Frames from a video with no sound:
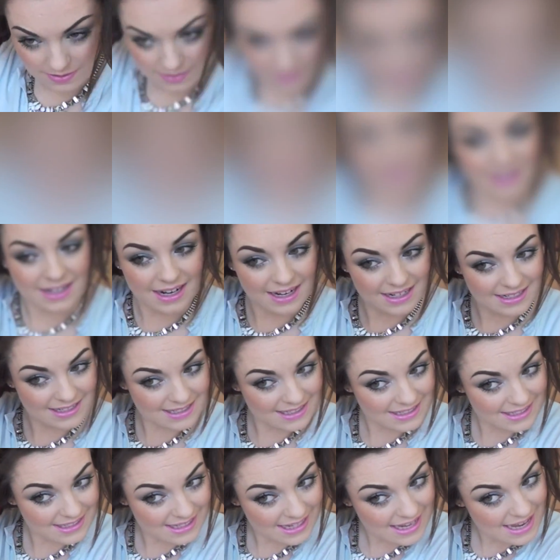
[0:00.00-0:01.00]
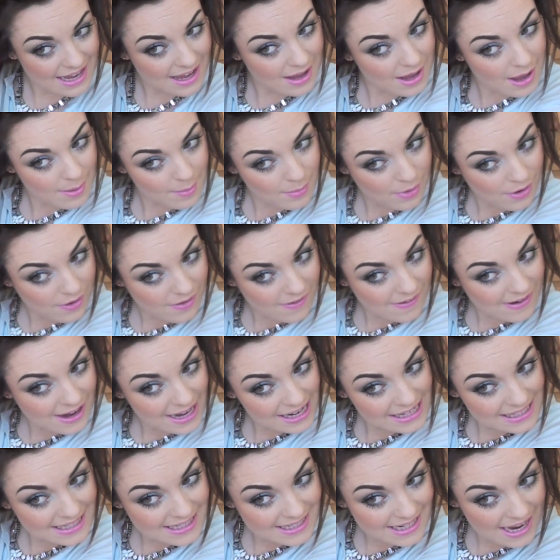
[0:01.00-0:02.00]
If you'd like to see a more
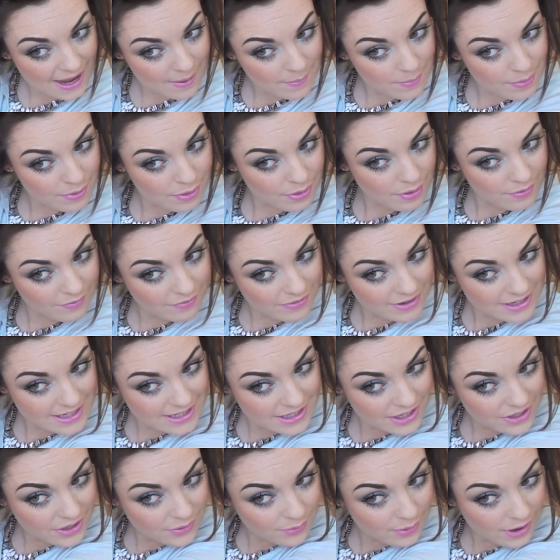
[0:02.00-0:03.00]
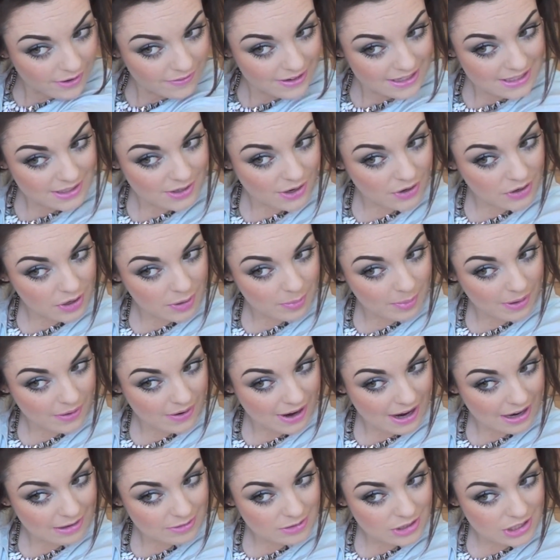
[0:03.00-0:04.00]
in-depth video where I talk
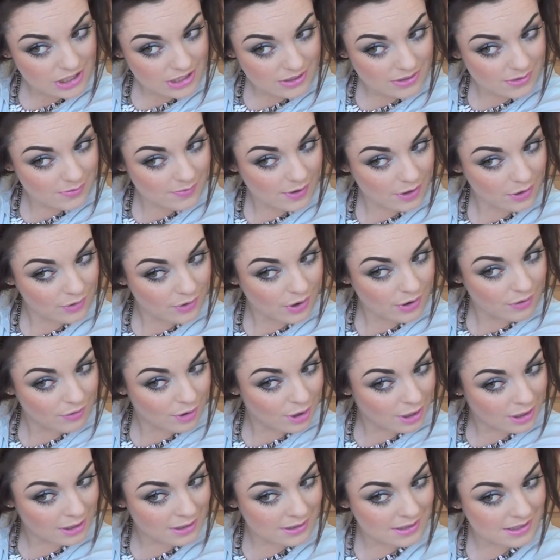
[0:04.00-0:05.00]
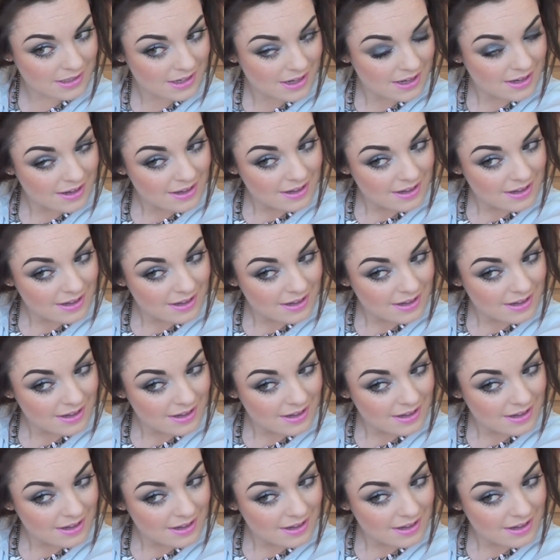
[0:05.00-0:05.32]
about how to use Velcro rollers